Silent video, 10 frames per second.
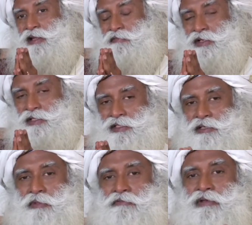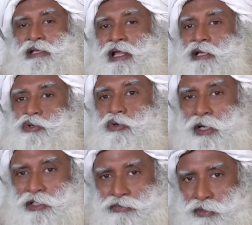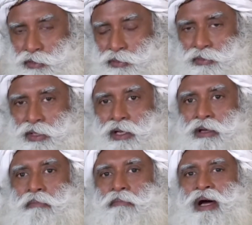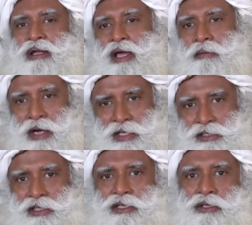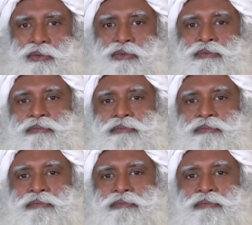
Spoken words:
reverence, it may feel like too much for you, but I'm asking you,